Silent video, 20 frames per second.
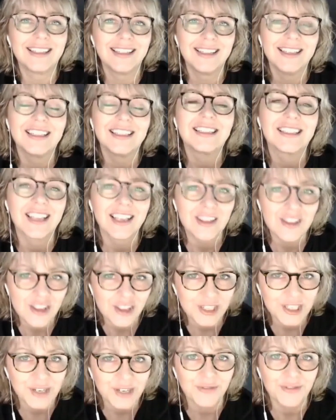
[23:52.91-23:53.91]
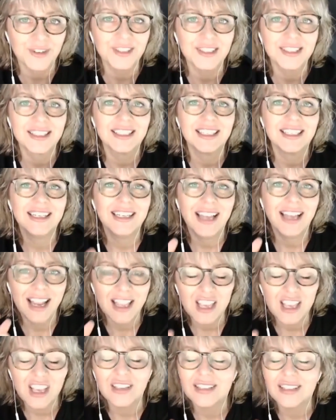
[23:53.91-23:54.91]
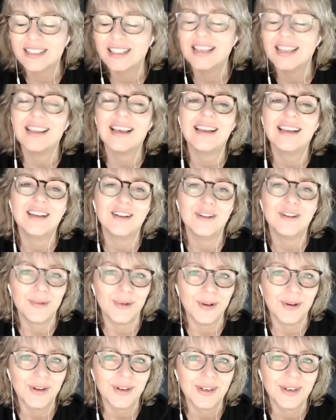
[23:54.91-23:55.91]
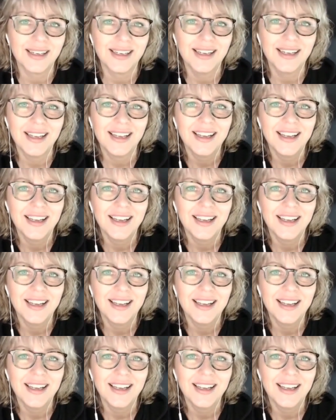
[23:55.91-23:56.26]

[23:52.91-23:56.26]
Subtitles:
and there's such a difference, and you can see that in her work.